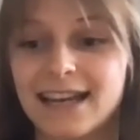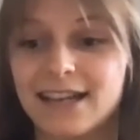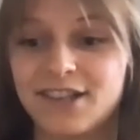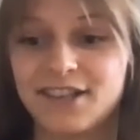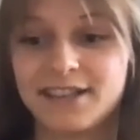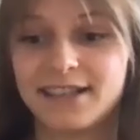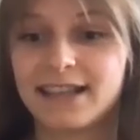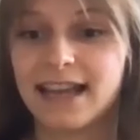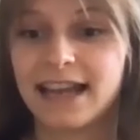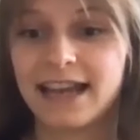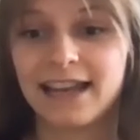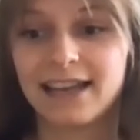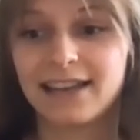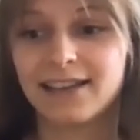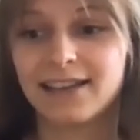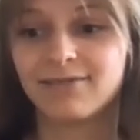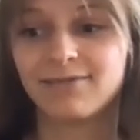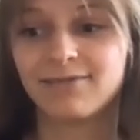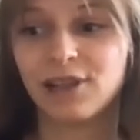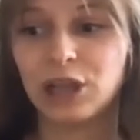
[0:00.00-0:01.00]
I just like
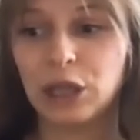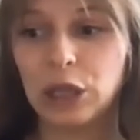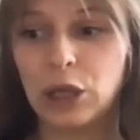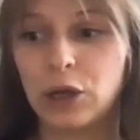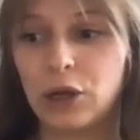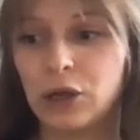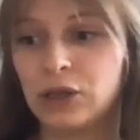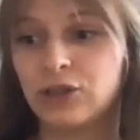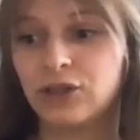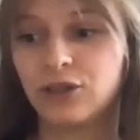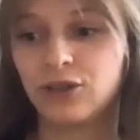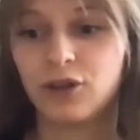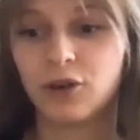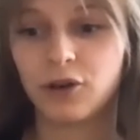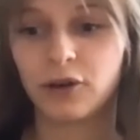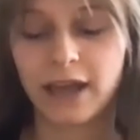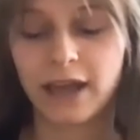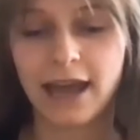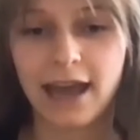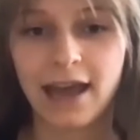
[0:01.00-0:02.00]
learned to
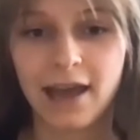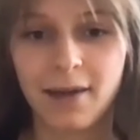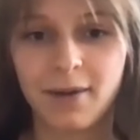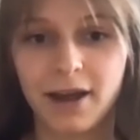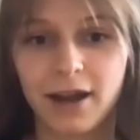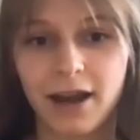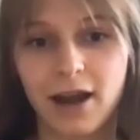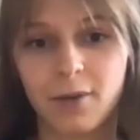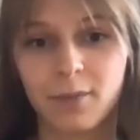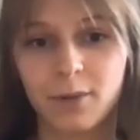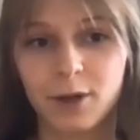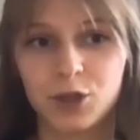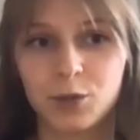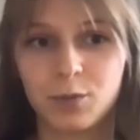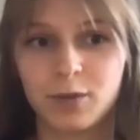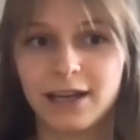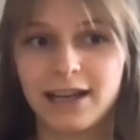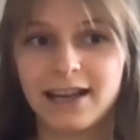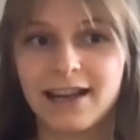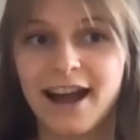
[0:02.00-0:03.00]
not care about how much
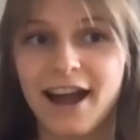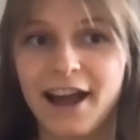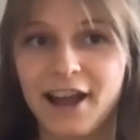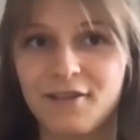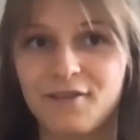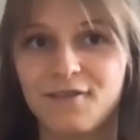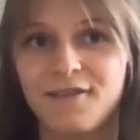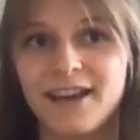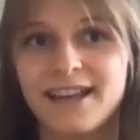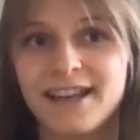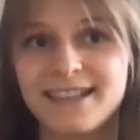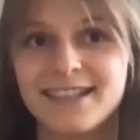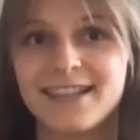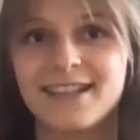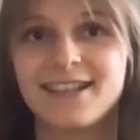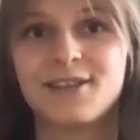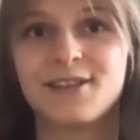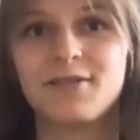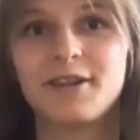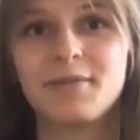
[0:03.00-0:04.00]
money I invest
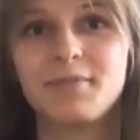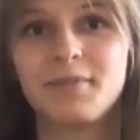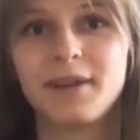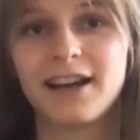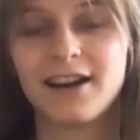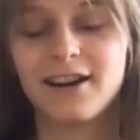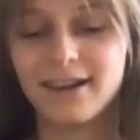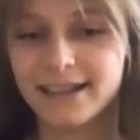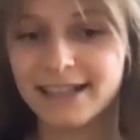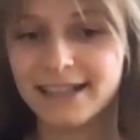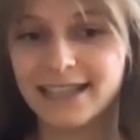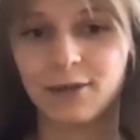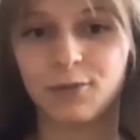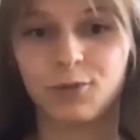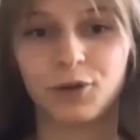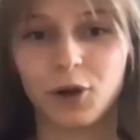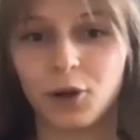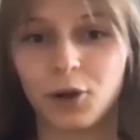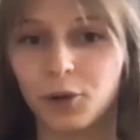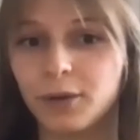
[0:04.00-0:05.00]
into it, because it
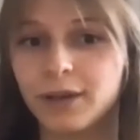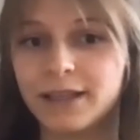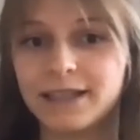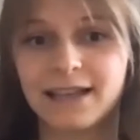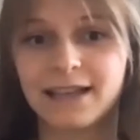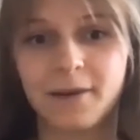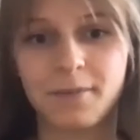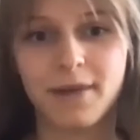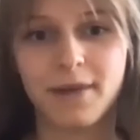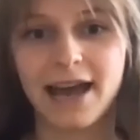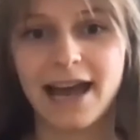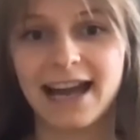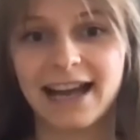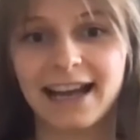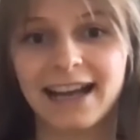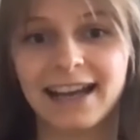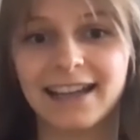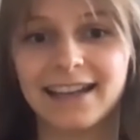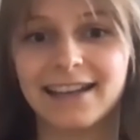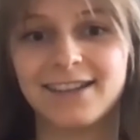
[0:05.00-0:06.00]
would always come
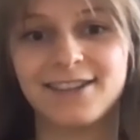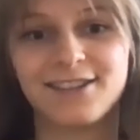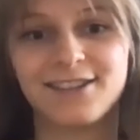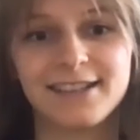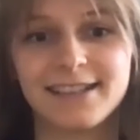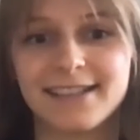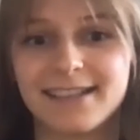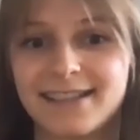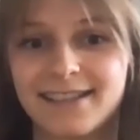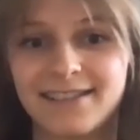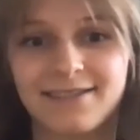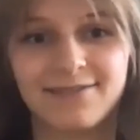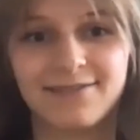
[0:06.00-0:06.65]
back. And it's just